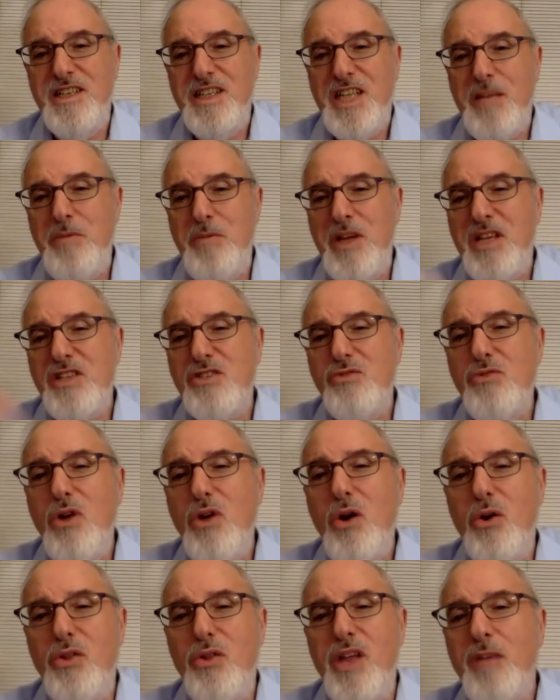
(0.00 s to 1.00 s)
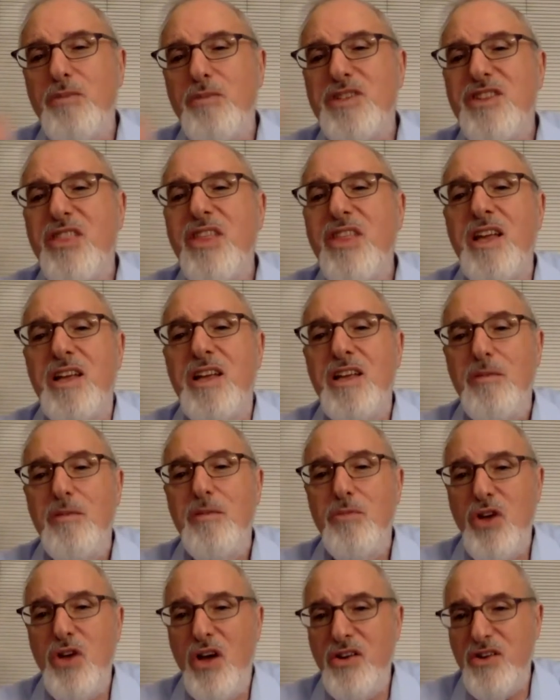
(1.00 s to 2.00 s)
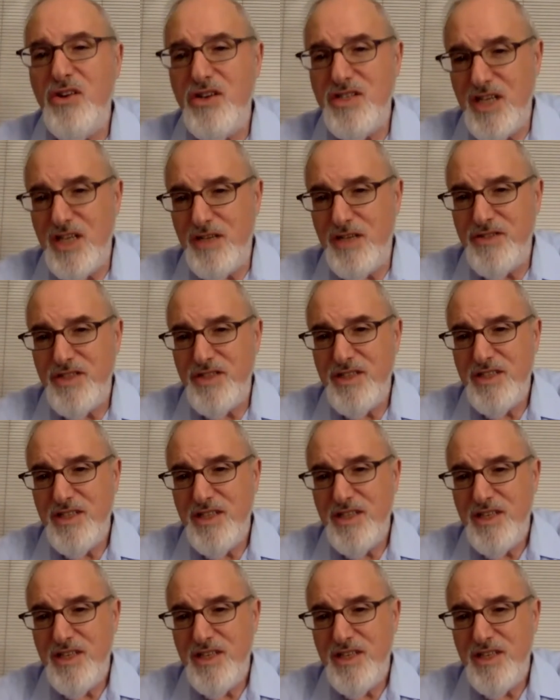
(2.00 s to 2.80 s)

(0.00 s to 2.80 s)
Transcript: They make us grow. They help us think beyond ourselves.